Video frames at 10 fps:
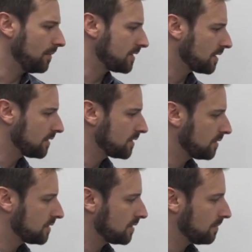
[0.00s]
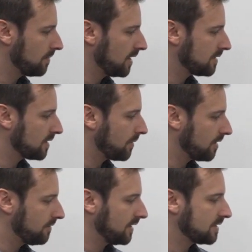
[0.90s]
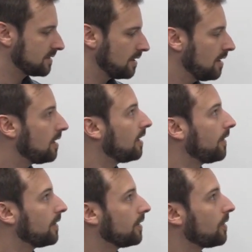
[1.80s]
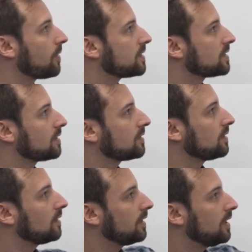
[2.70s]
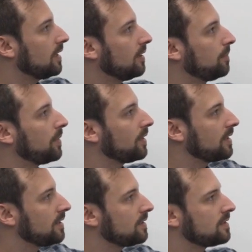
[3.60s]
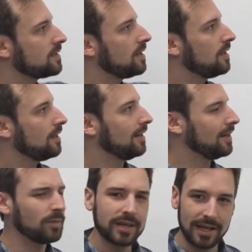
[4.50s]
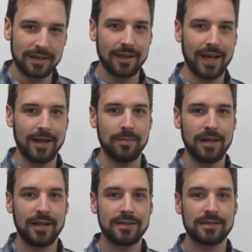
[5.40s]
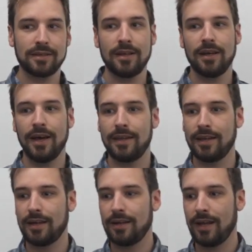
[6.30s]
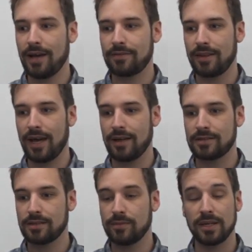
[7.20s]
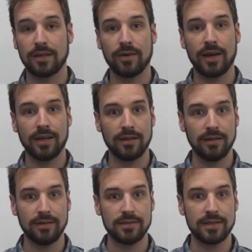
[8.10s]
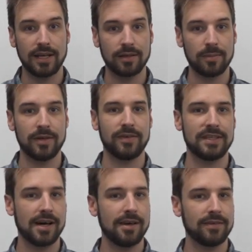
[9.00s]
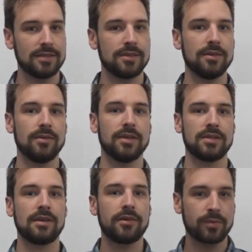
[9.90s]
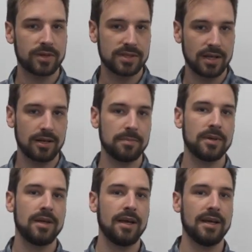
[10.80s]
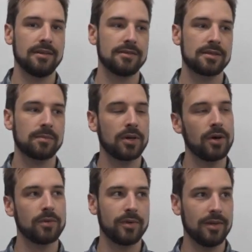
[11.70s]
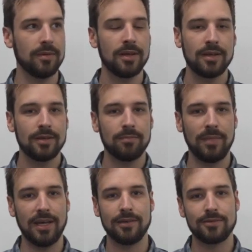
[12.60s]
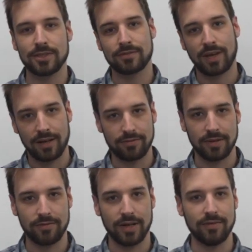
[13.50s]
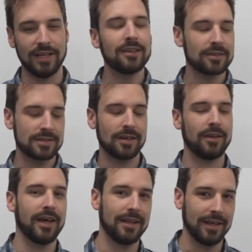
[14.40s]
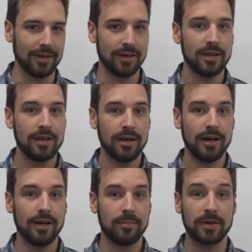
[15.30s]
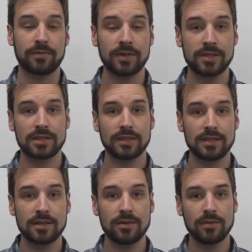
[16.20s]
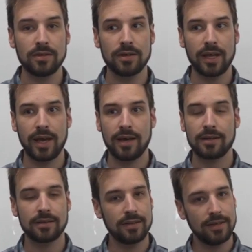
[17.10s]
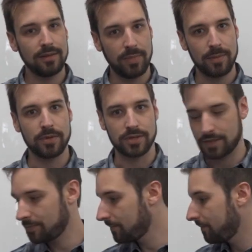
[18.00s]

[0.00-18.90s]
There's also some things I want to fix on the horizontal pulleys. We'll get into that in a minute. And then after that, we can go ahead and take a little bit of a dive into the software setup and some code we made just kind of for the fun of it. You'll see all that later. But first, let's go look at the pen pusher.